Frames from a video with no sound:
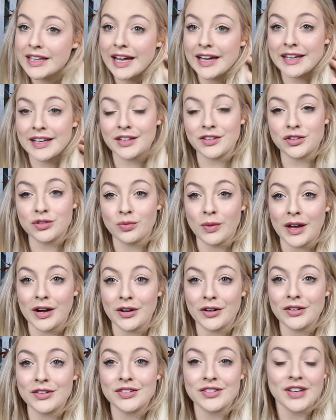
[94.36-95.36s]
like in
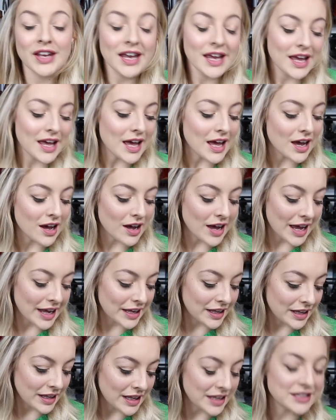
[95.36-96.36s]
sweaters.
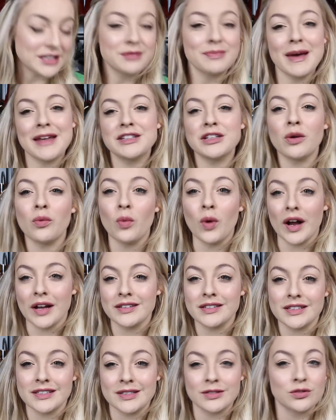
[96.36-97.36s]
It depends on
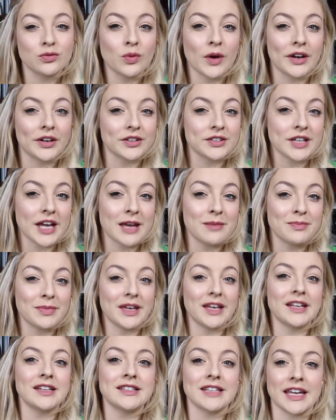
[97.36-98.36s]
what the sweater type
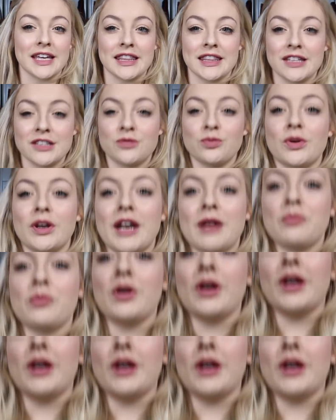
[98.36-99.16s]
is. Like this one I'm